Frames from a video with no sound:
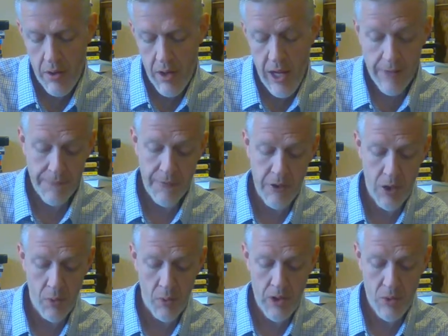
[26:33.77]
and
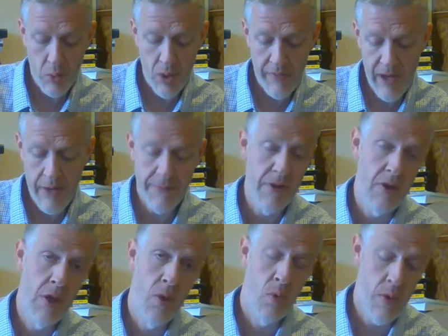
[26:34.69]
footnote one twelve and
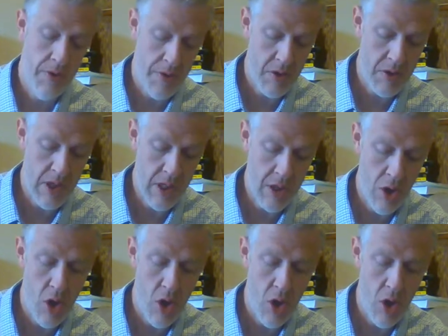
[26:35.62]
footnote one thirteen,